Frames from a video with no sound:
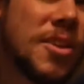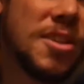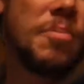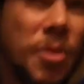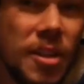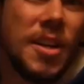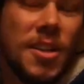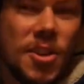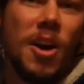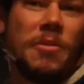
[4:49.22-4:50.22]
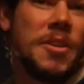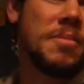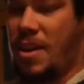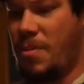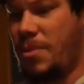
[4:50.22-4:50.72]
it's completely dissolved,
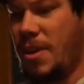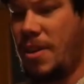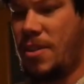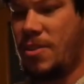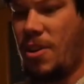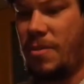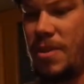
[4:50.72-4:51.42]
like completely dissolved.